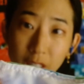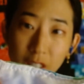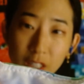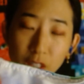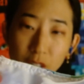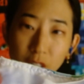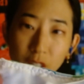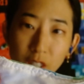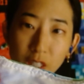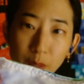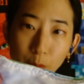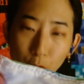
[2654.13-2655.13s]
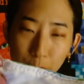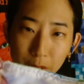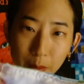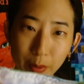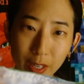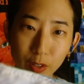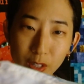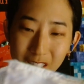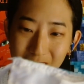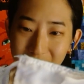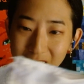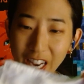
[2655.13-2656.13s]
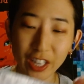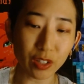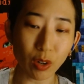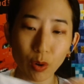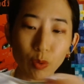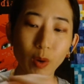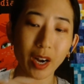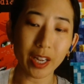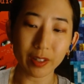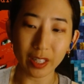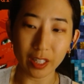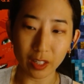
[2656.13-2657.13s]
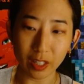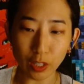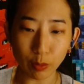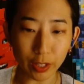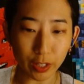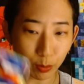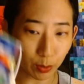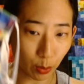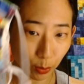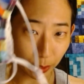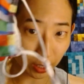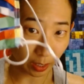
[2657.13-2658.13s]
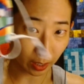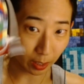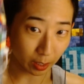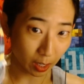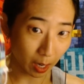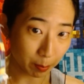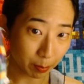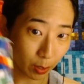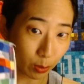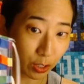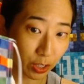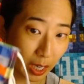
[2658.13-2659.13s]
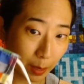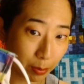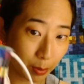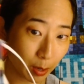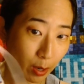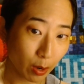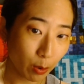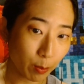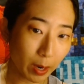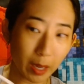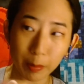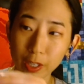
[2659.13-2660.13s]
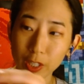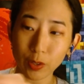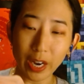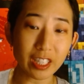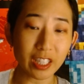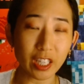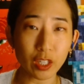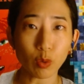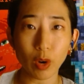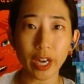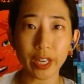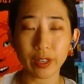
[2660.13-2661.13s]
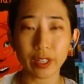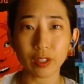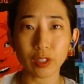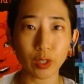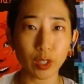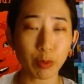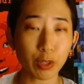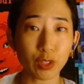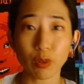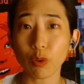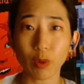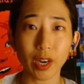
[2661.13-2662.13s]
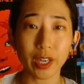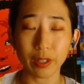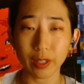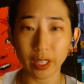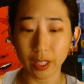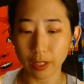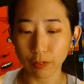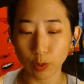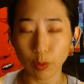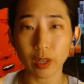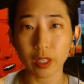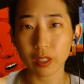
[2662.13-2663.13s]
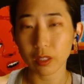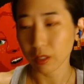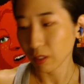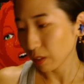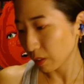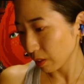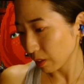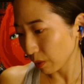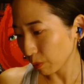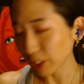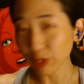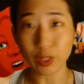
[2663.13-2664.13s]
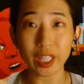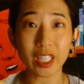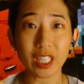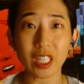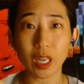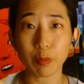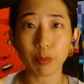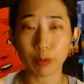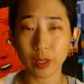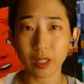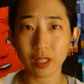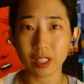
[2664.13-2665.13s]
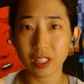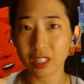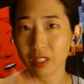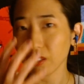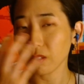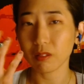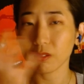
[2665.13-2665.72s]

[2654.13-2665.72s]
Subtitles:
just the seam open a bit, you can slide your own wire in, and that's why this one's holding the top nose shape well, because there actually is a wire here, so you can put your own wire in if you want, which really does help with the seal.